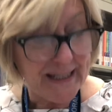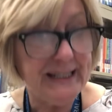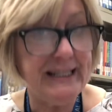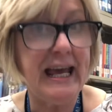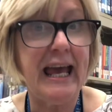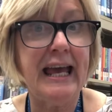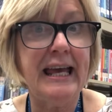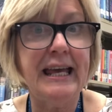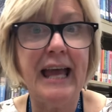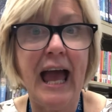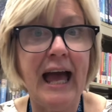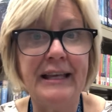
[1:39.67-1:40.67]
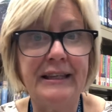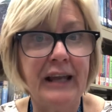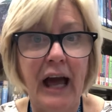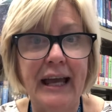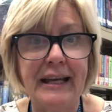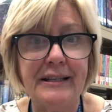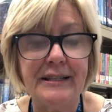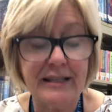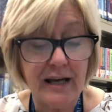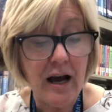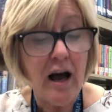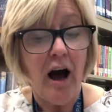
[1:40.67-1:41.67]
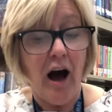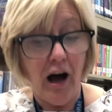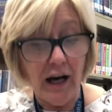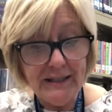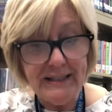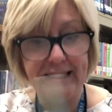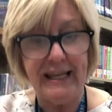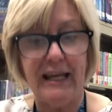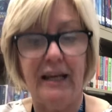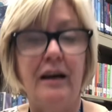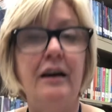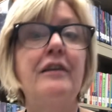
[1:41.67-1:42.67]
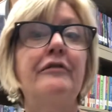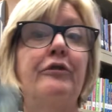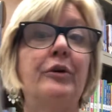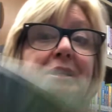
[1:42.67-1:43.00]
day and night, hunting for